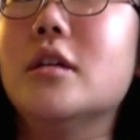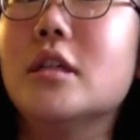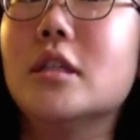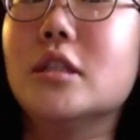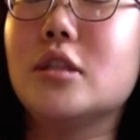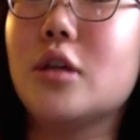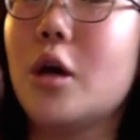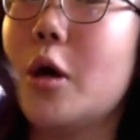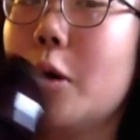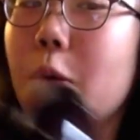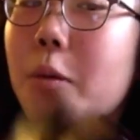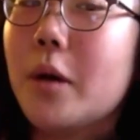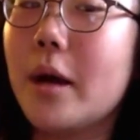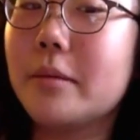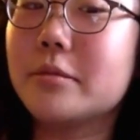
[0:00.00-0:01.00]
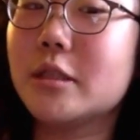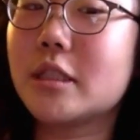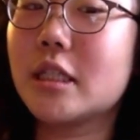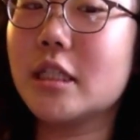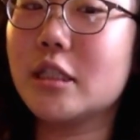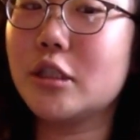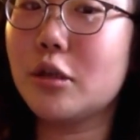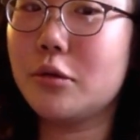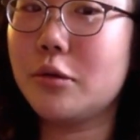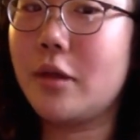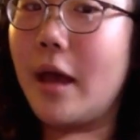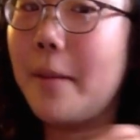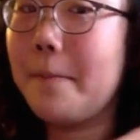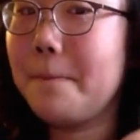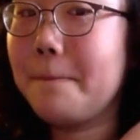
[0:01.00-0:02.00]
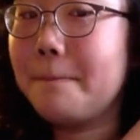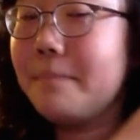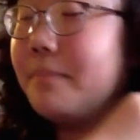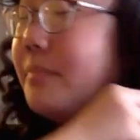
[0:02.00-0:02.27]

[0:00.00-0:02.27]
So I'm just gonna show you that.